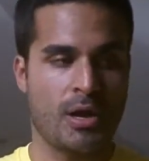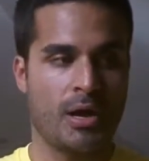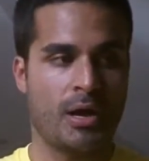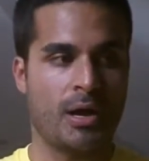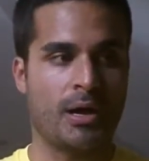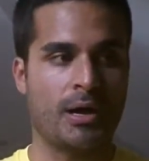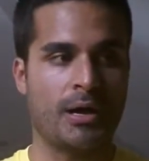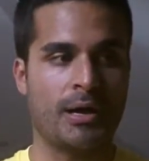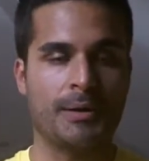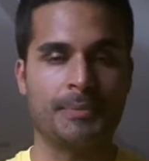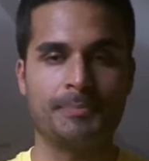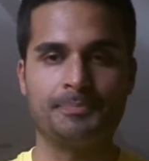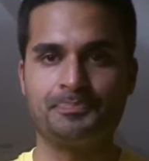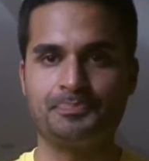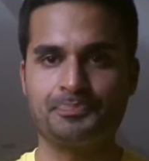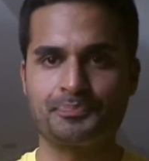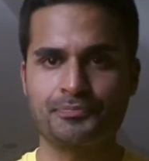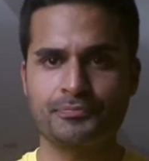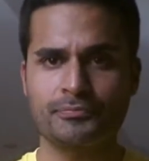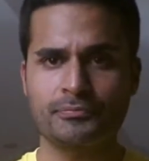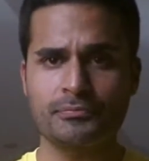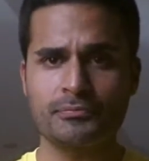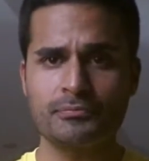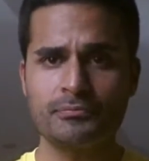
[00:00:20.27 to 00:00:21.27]
Um,
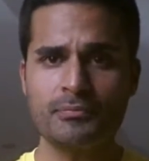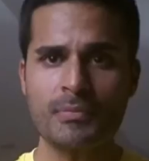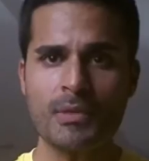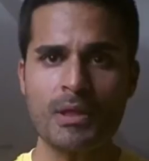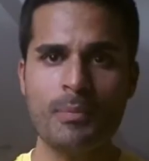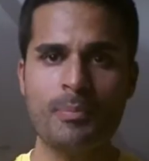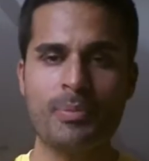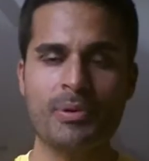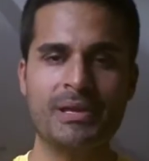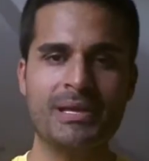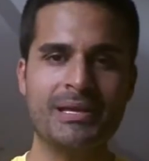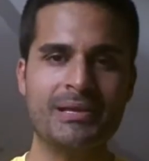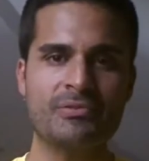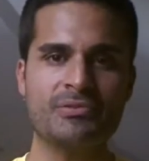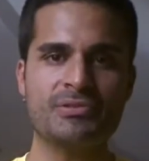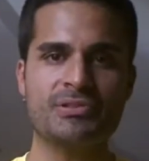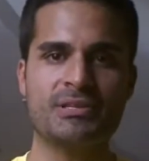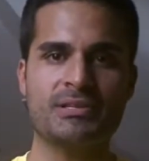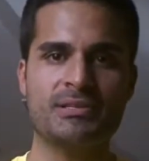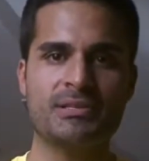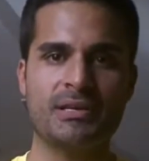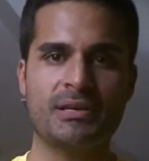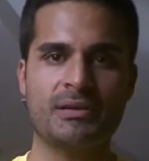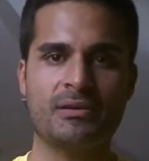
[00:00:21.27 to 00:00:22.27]
but here's
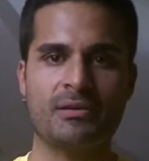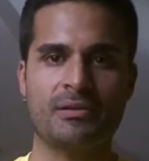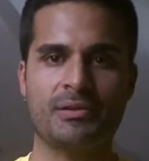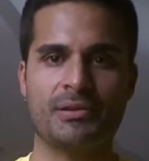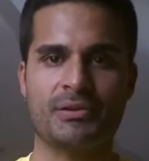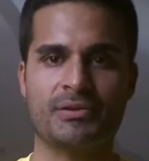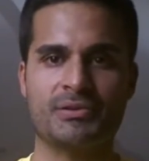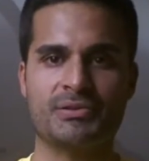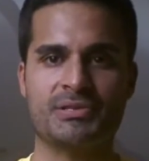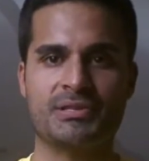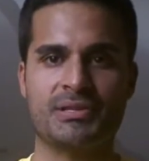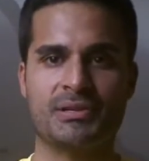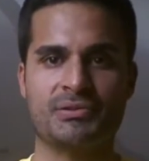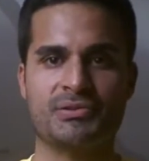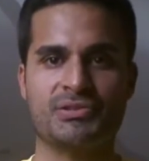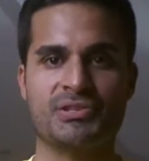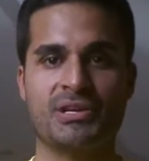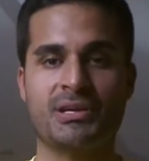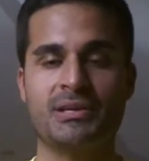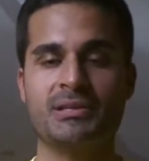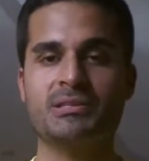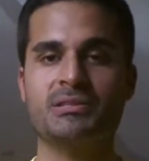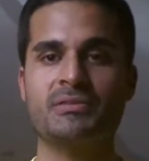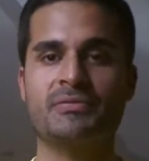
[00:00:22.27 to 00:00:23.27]
the deal: there's there's
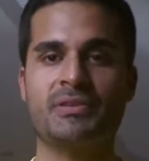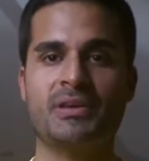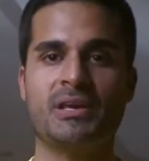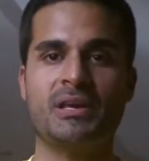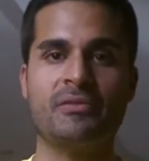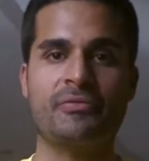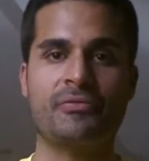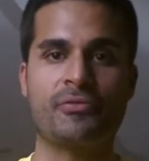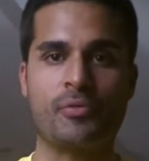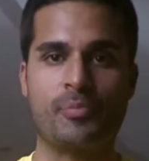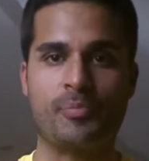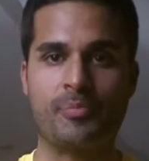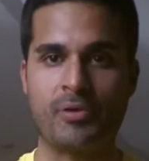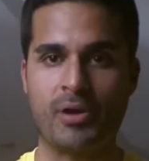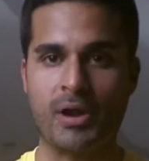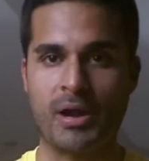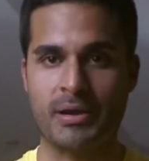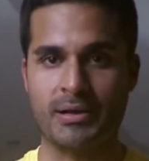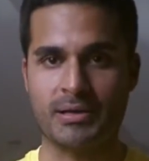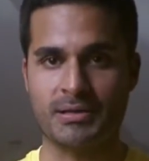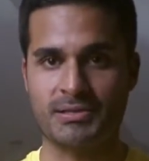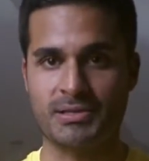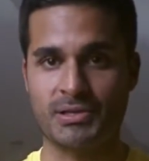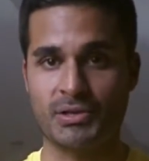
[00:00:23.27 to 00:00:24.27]
tons of kefir
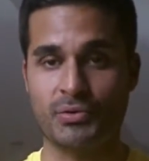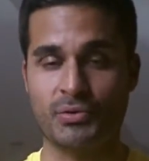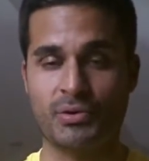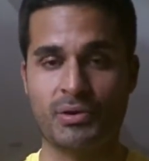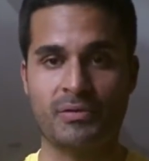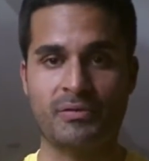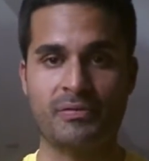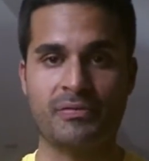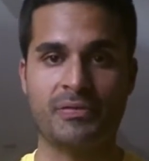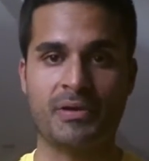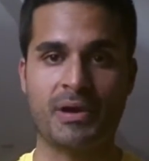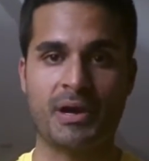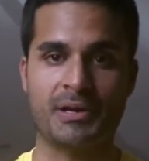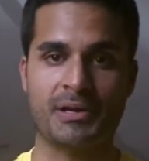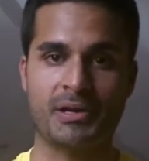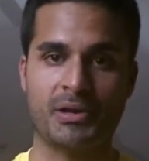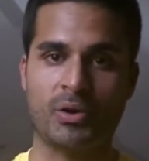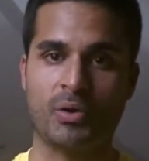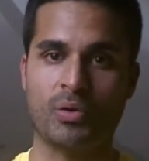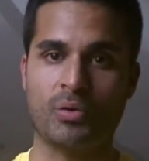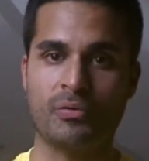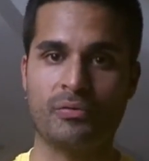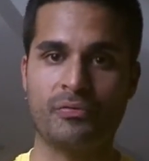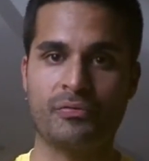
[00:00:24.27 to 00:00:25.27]
products that you can find at
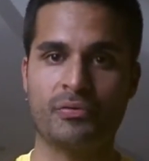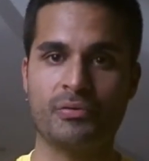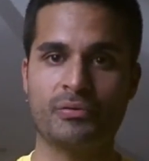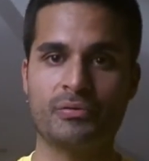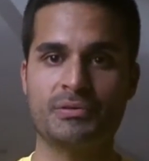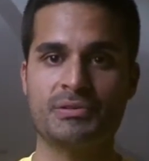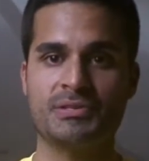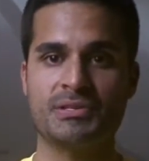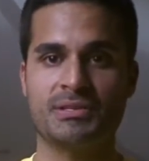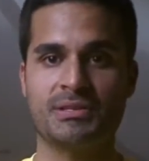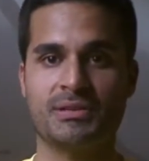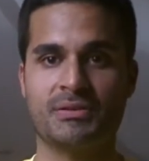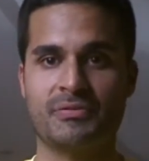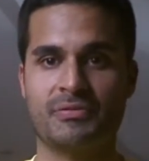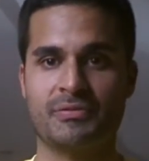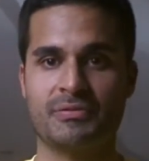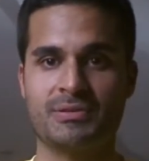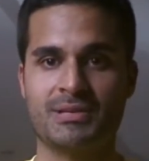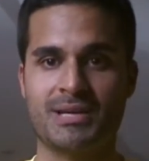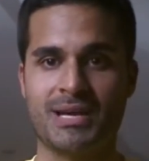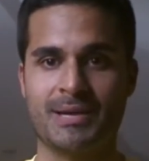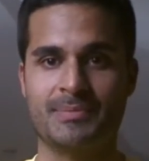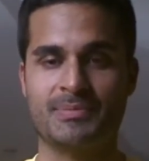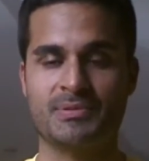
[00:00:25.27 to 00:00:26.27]
Whole Foods and
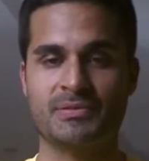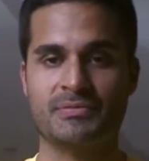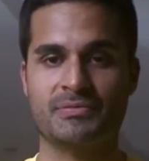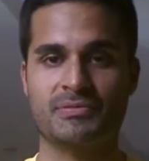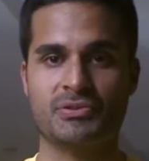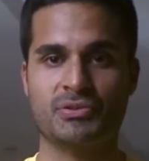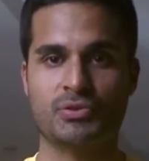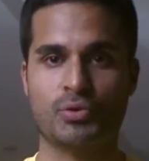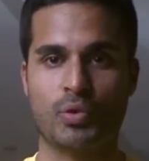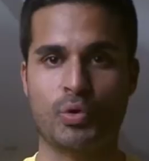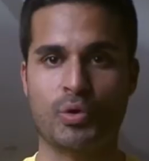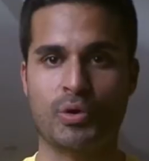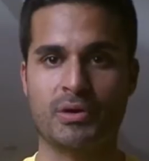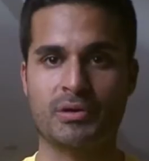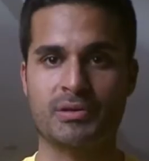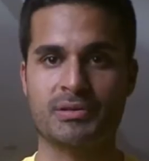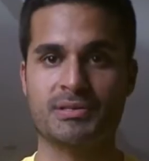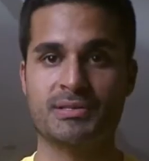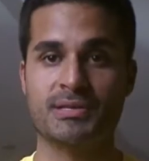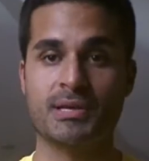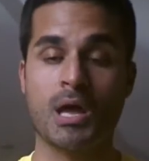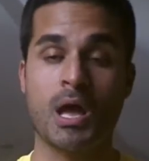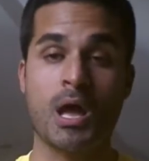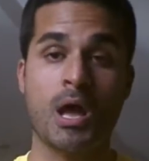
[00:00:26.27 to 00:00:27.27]
different types of
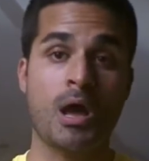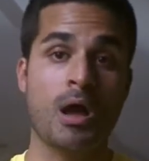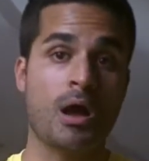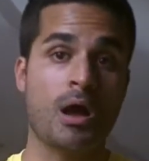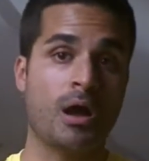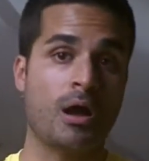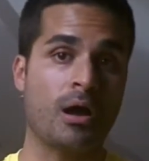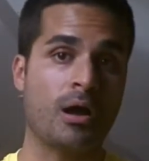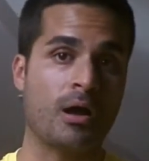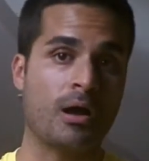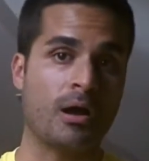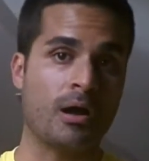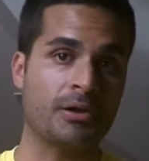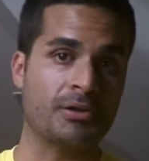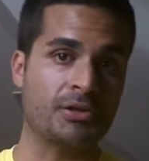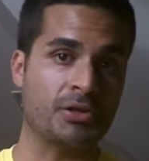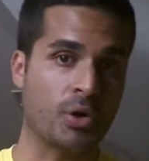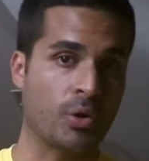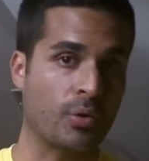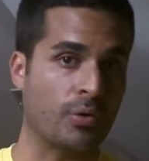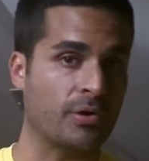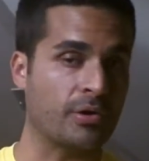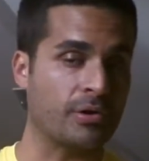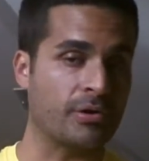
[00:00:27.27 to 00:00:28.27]
stores. Uh,
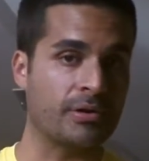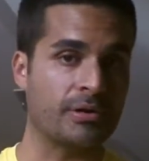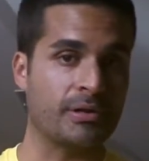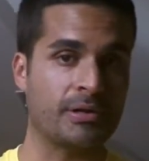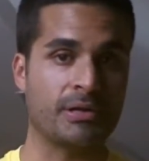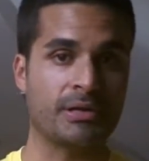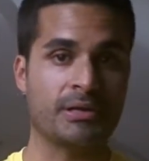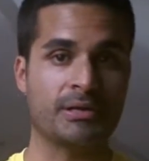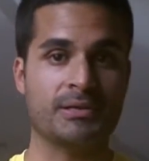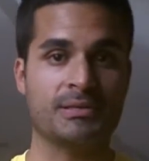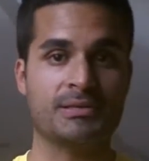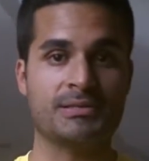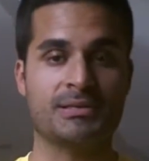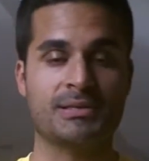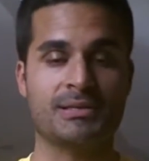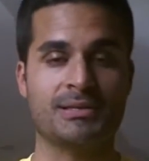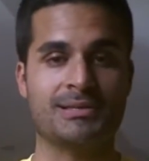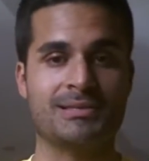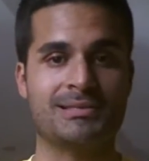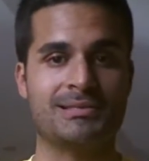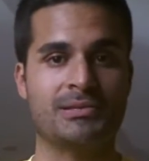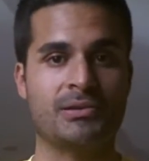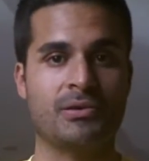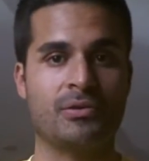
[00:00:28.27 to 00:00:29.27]
yogurt is
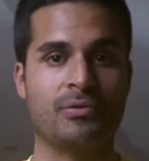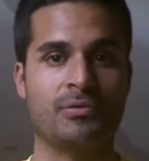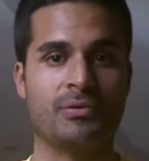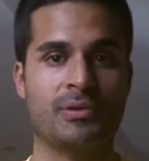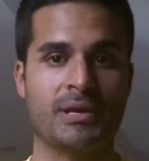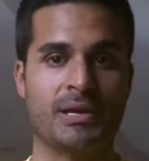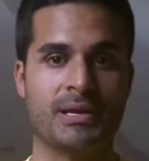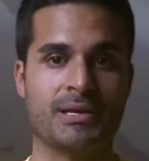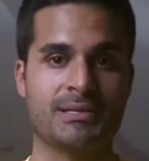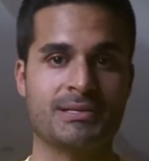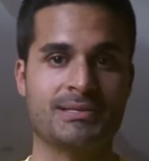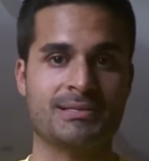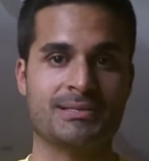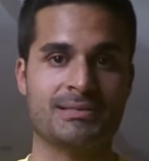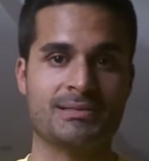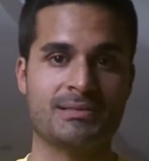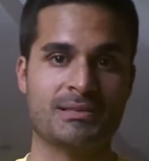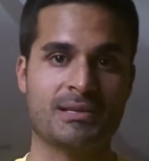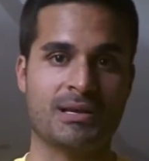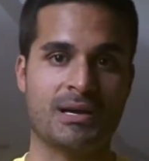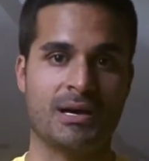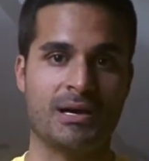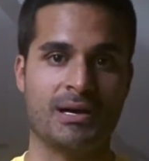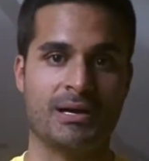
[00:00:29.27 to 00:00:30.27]
is known as
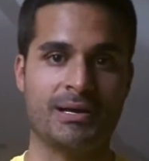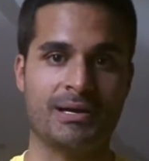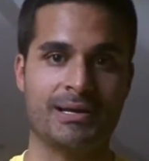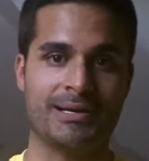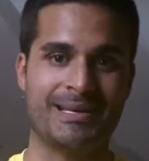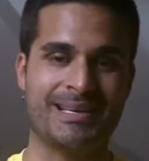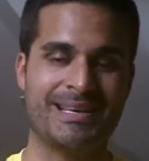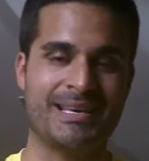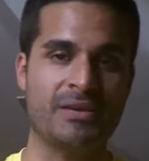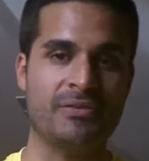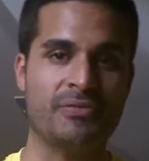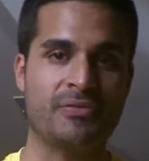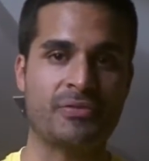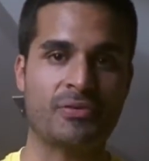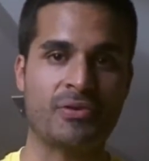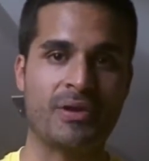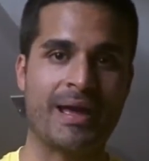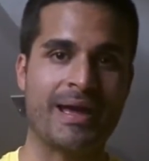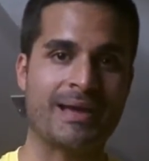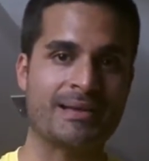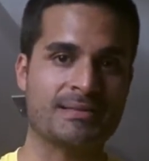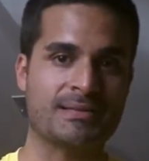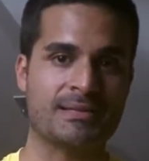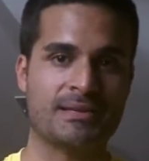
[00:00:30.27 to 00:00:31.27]
uh, kefir
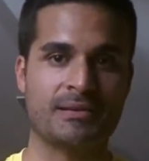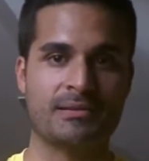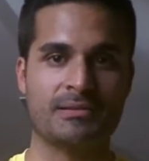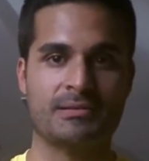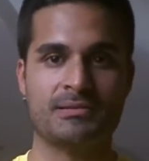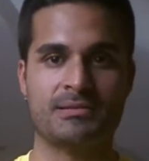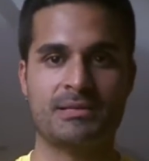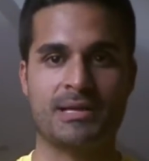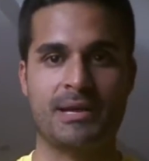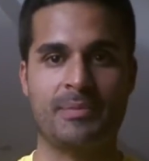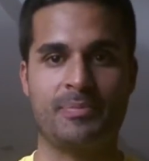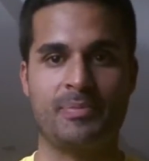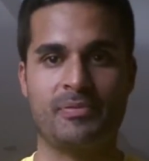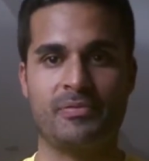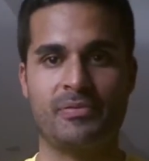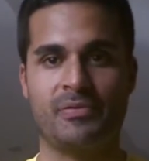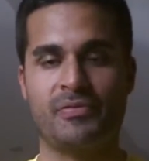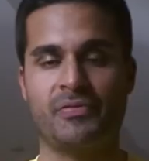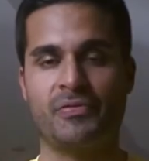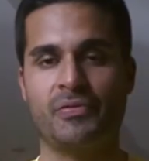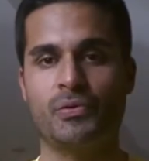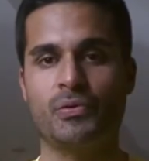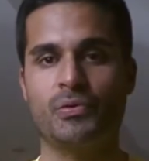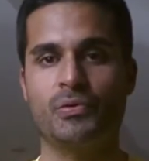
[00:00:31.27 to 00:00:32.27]
esque type of a
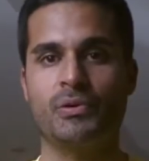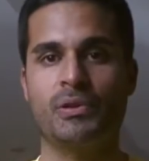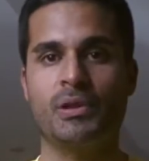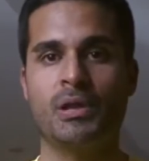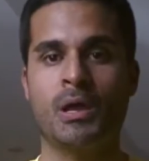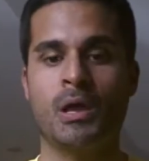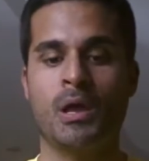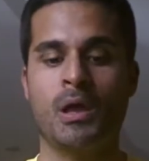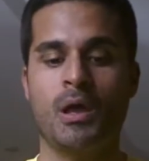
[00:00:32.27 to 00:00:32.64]
food.